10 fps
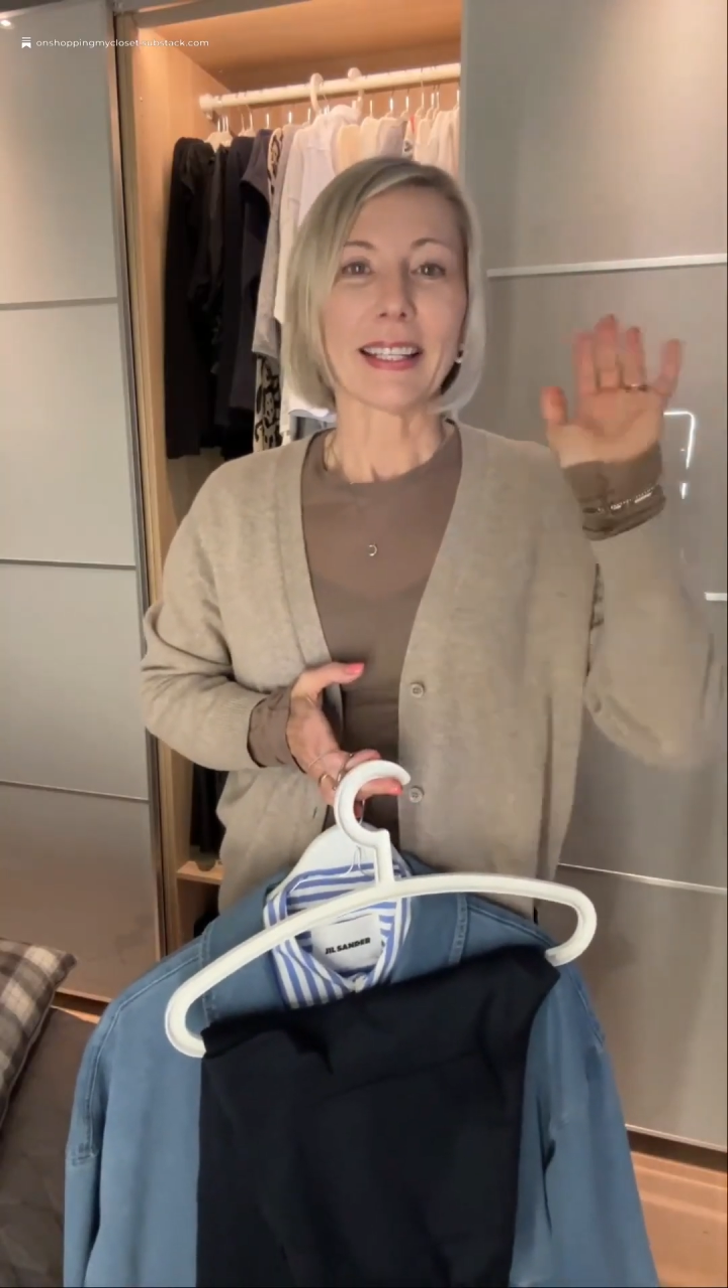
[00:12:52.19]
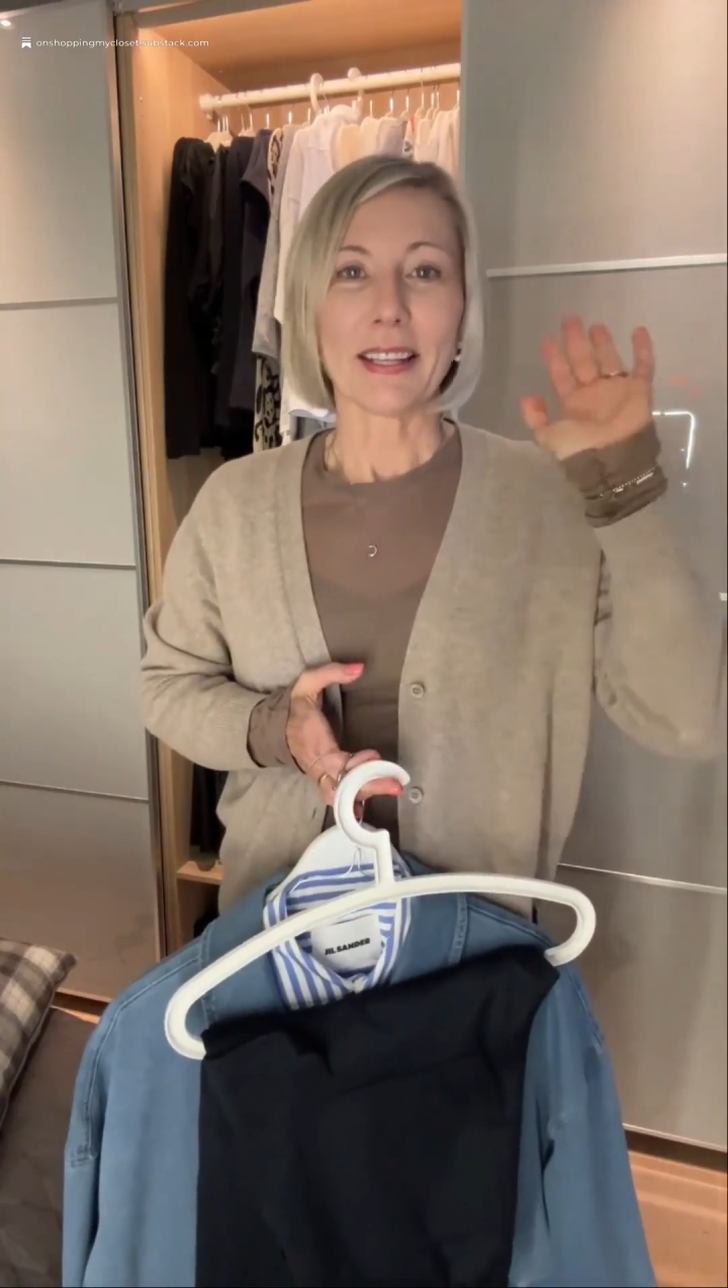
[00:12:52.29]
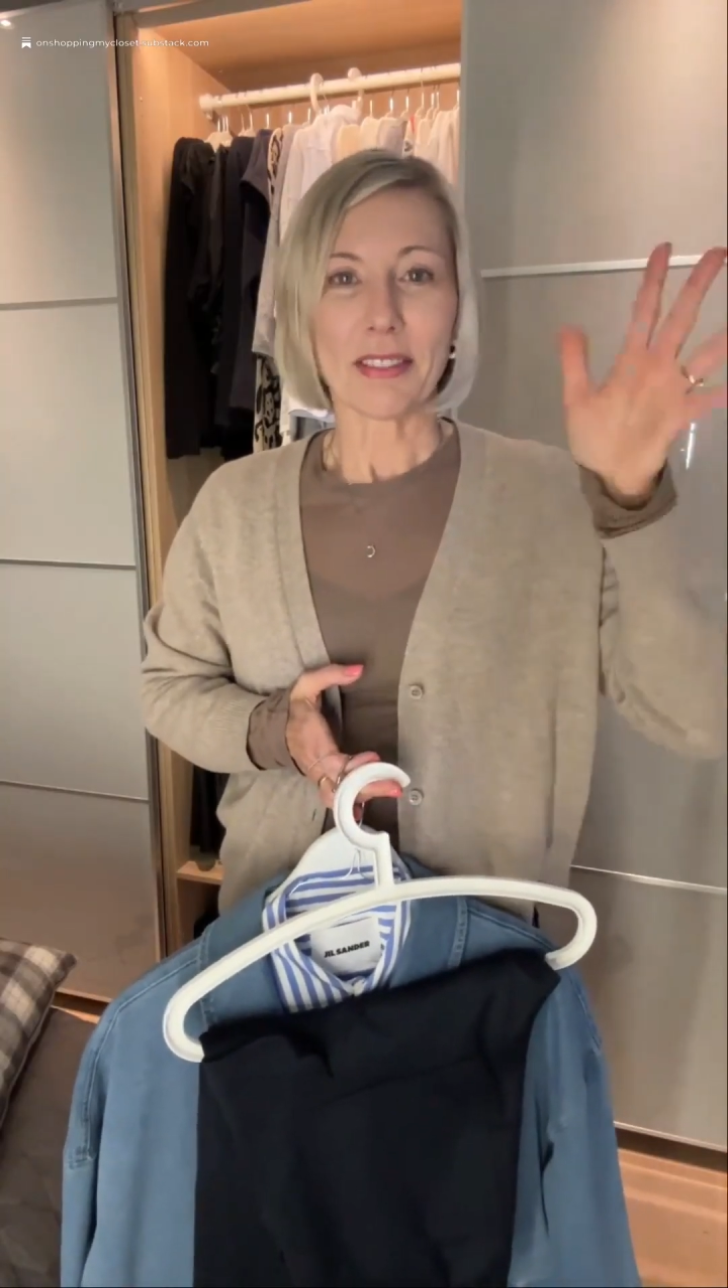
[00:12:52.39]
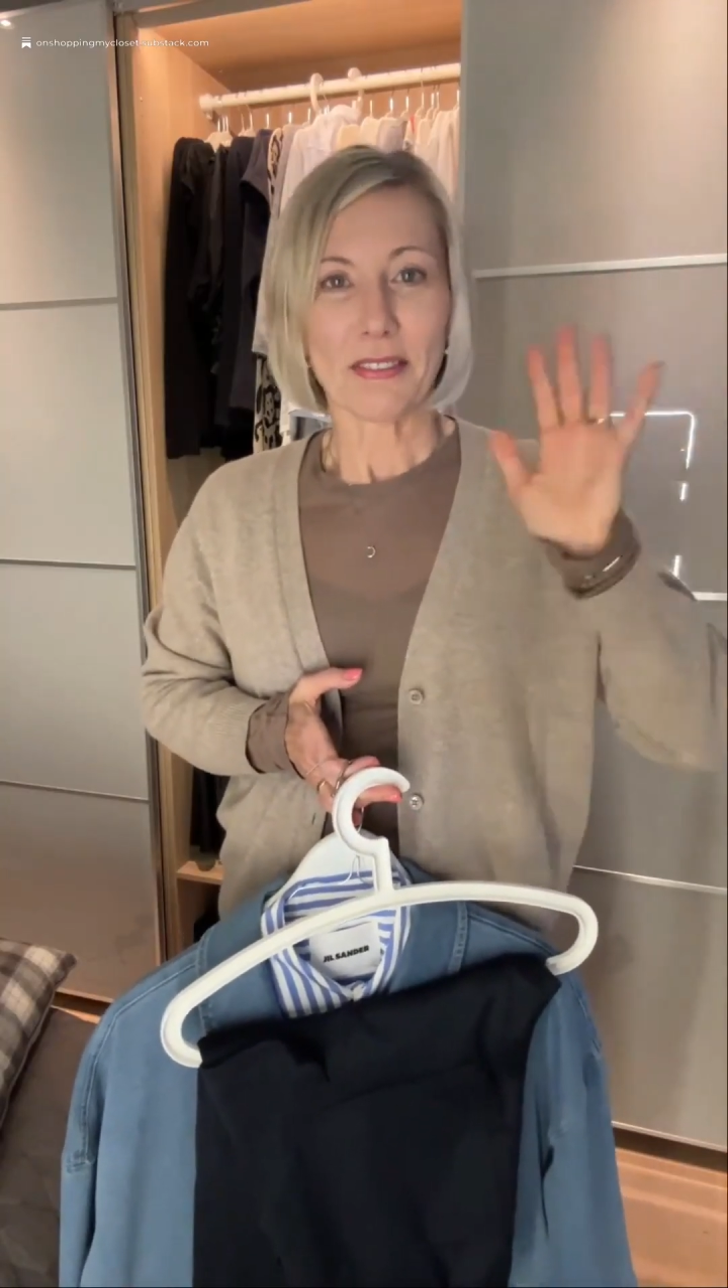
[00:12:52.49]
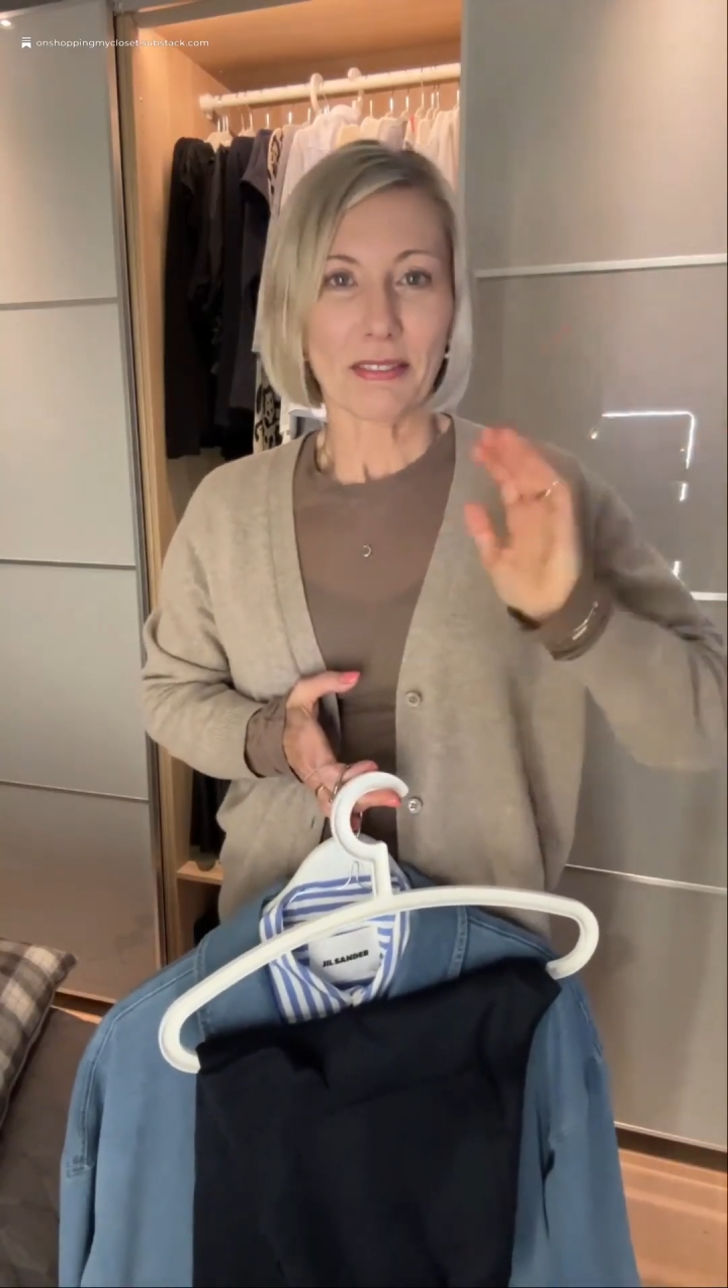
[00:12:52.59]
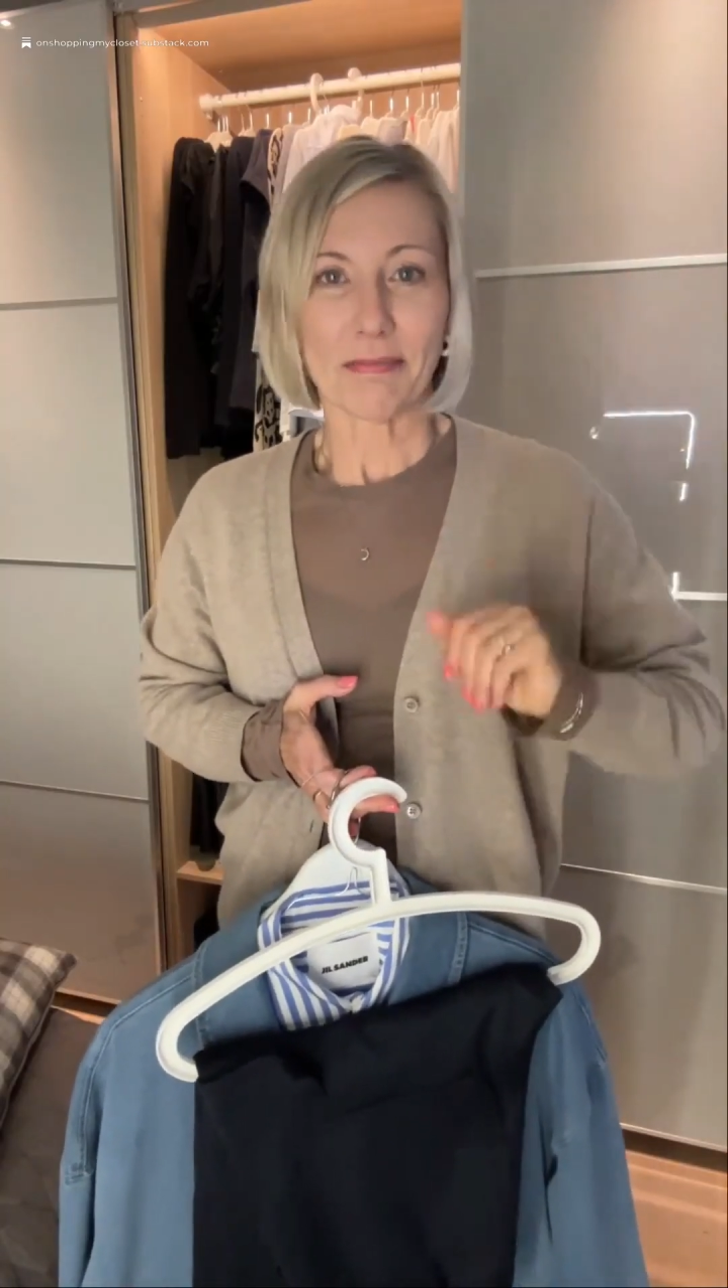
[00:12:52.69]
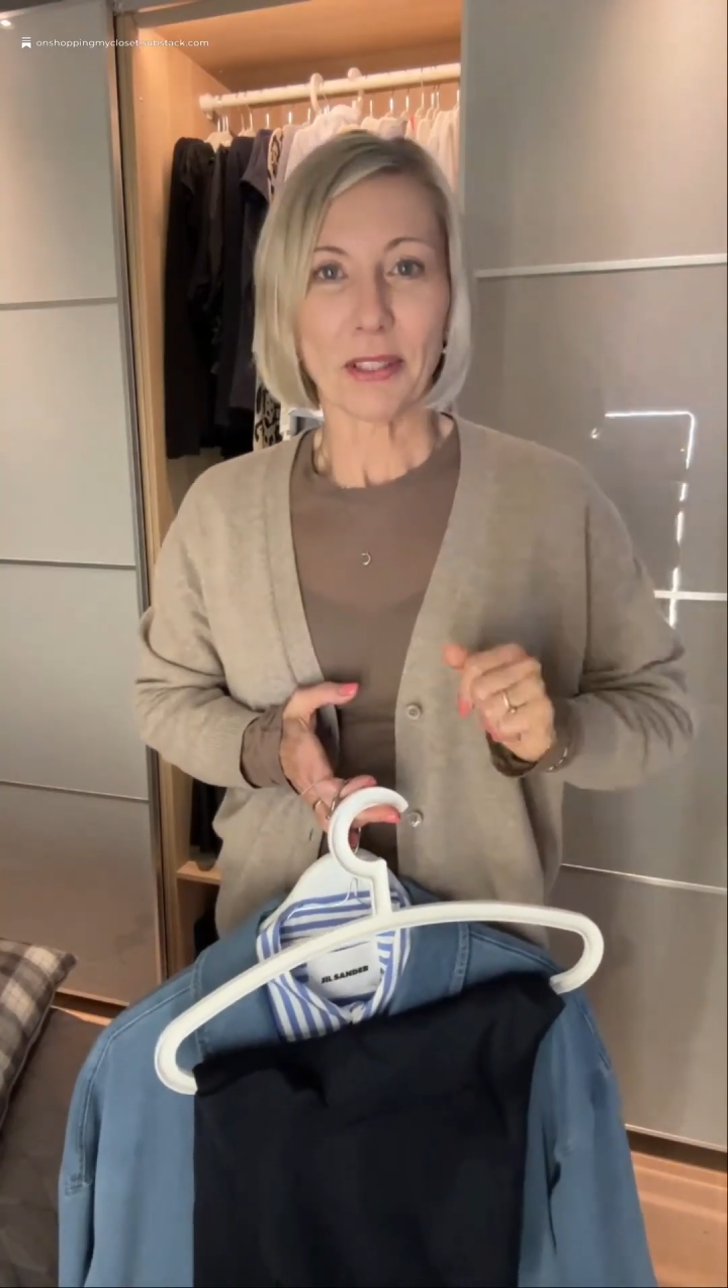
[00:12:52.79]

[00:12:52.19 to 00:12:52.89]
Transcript: lives,